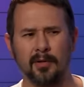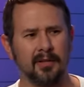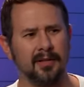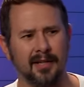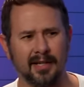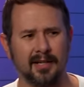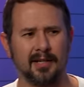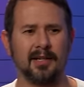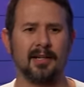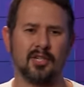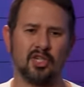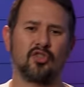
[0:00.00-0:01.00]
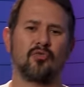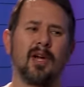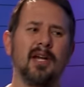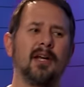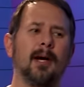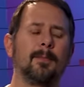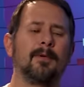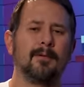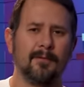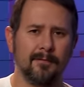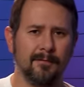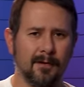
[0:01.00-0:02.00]
really like a, a straight up
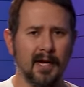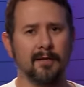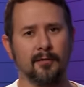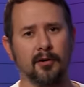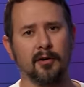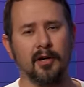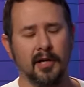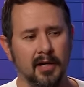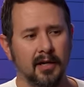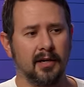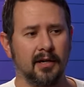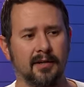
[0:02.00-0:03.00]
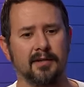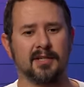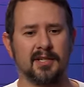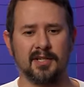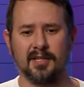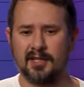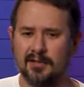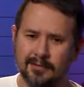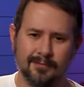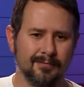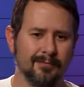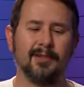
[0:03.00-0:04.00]
vetiver. Uh, this is,
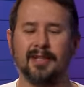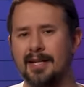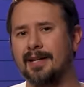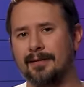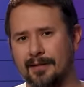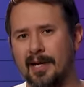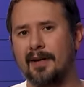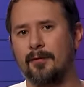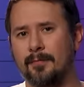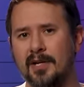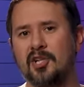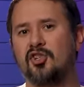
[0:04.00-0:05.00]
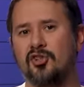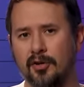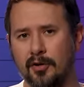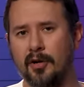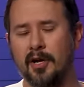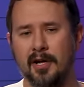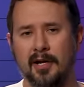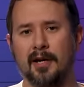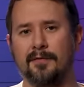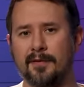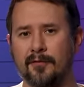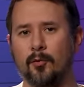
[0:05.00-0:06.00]
again, kind of a mixture
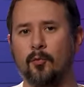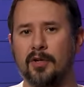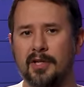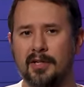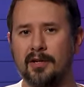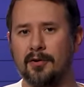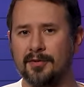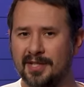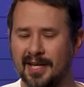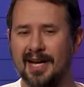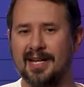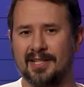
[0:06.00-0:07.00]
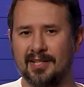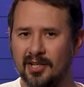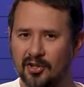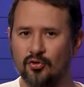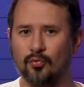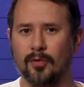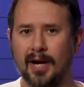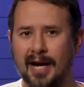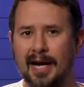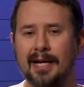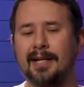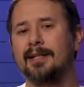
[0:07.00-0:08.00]
of different woody notes that has a, a
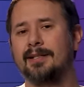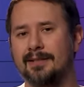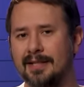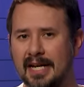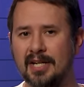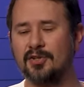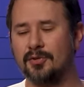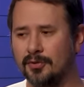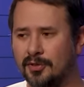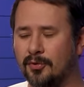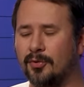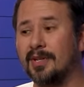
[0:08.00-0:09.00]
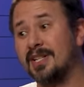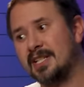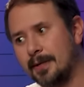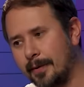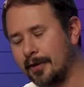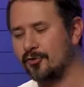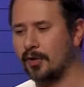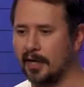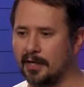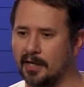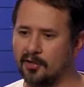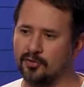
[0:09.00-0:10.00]
dry nature to it, a semi-dry
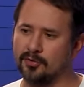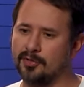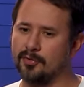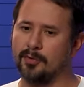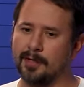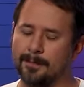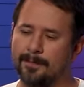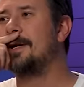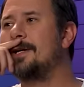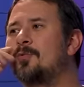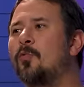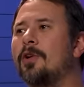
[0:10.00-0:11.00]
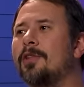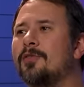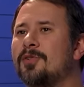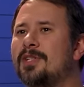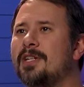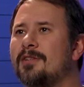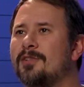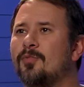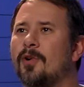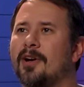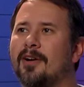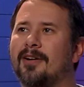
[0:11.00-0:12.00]
nature to it. It's one of those deals
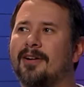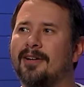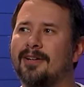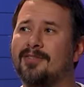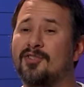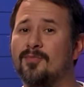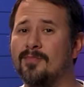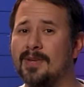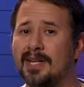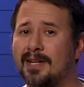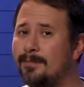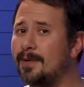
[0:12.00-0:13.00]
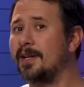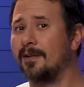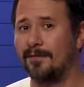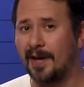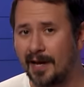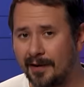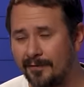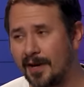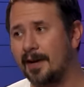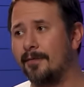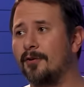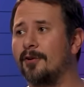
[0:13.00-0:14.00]
where, to me, being a fan of
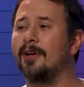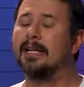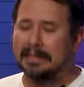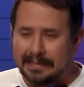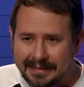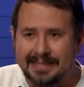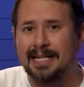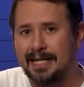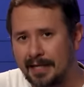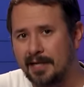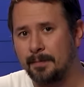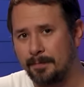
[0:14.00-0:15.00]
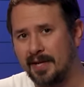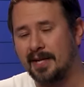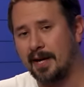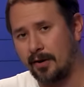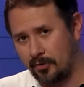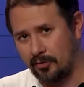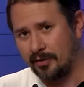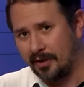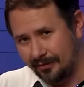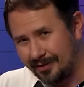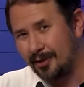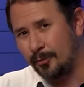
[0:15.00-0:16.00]
vetiver, yeah, I can pick out a, a
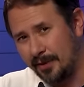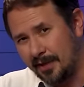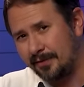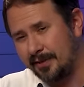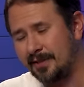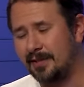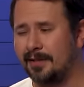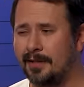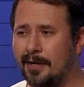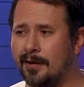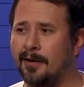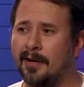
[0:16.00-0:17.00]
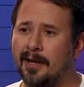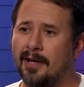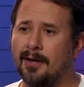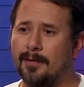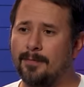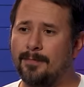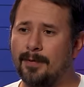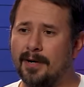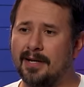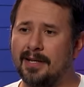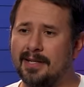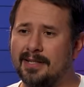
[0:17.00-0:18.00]
little bit of it in there,
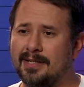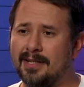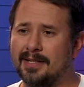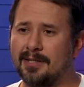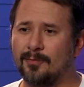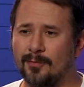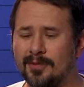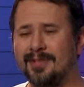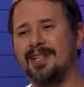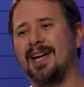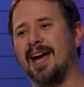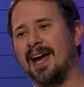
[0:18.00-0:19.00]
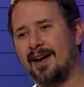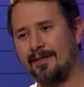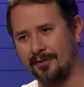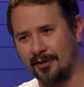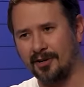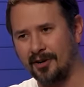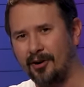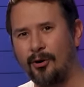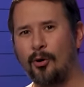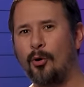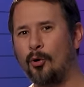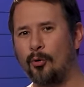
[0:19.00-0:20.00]
but it doesn't really have a
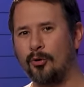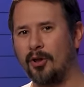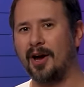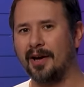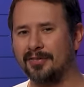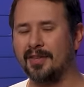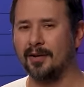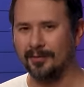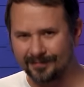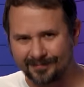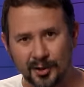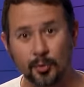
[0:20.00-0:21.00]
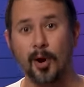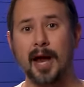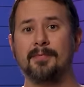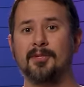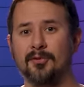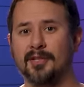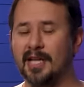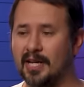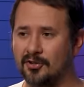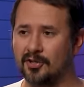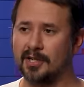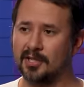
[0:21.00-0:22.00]
whole lot that grabs your
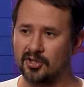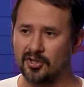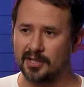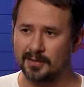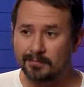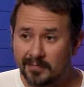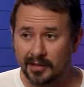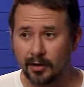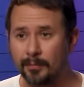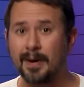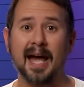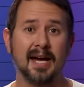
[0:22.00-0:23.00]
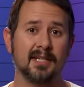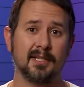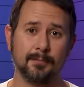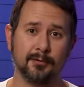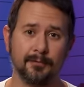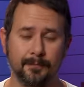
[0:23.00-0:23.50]
attention. It's just, you know, passable.